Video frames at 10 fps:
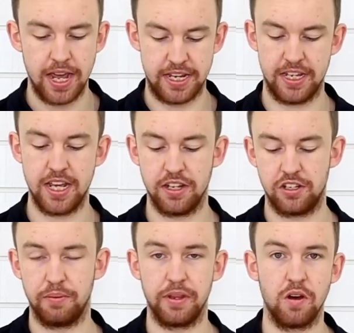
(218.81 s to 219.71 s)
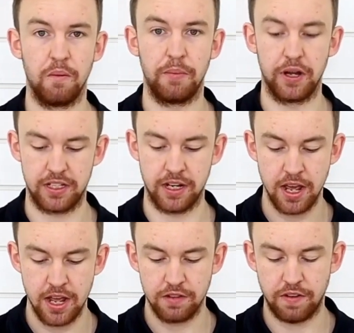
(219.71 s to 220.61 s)
It's near the top of the on button.
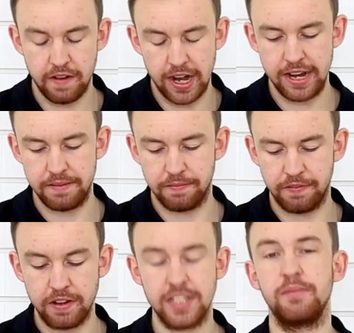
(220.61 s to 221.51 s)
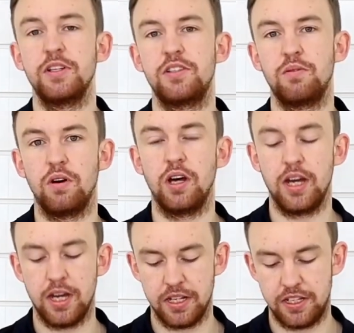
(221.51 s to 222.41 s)
Very similar to what
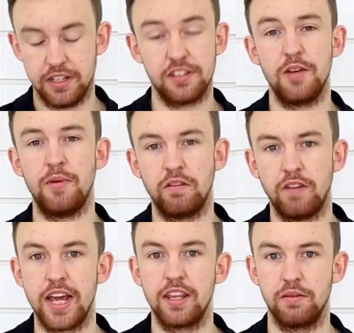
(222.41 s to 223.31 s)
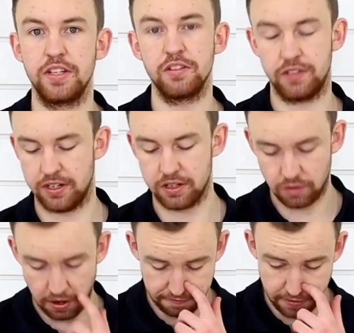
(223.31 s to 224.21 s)
to the Sightmark Wraith, which is obviously it's
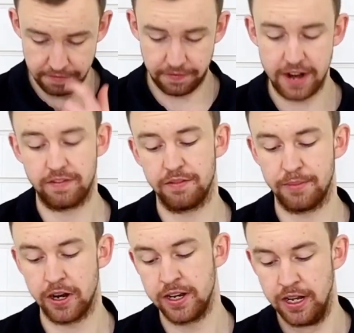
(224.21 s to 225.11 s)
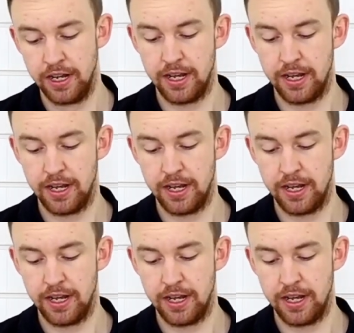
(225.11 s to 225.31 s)
quite a firm favourite of mine.